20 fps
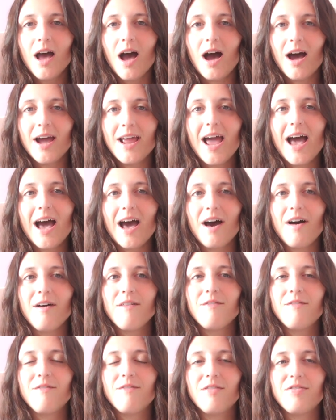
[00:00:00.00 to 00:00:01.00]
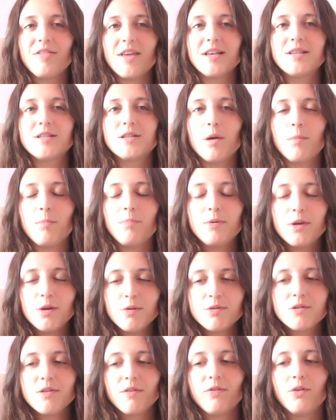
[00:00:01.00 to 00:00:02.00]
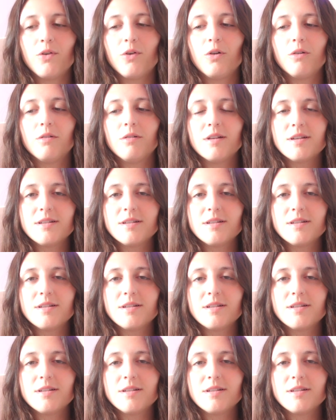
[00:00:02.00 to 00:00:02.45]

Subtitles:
I have this beautiful